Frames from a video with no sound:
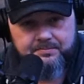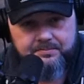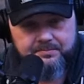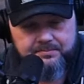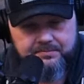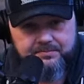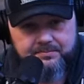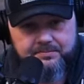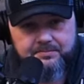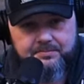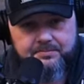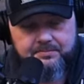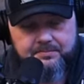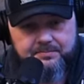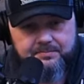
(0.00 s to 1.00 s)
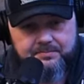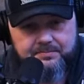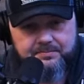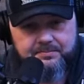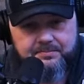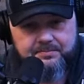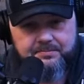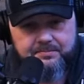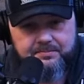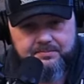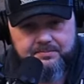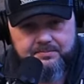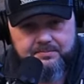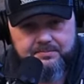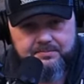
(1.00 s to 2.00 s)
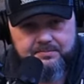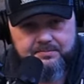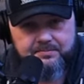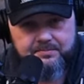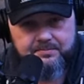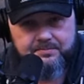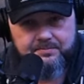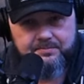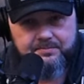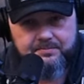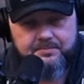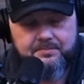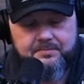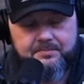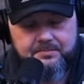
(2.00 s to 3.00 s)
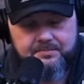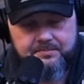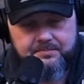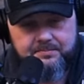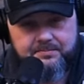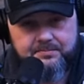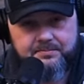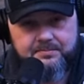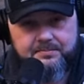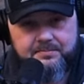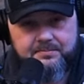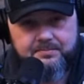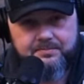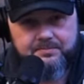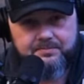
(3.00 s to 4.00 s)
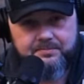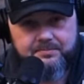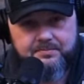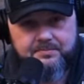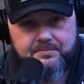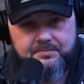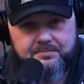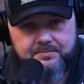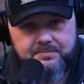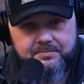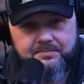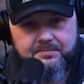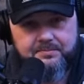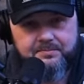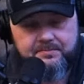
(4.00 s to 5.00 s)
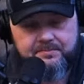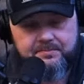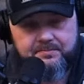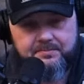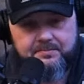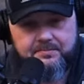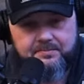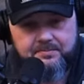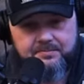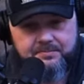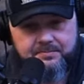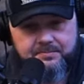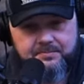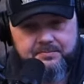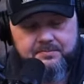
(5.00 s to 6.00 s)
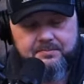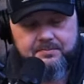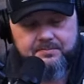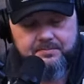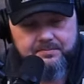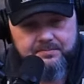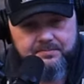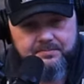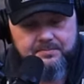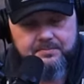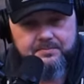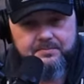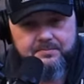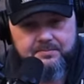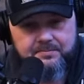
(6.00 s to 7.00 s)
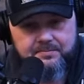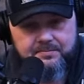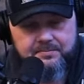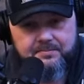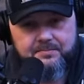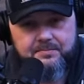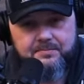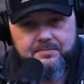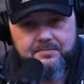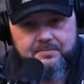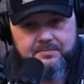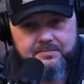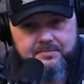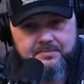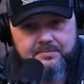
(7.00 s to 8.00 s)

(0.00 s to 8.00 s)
No words are spoken by the person on screen.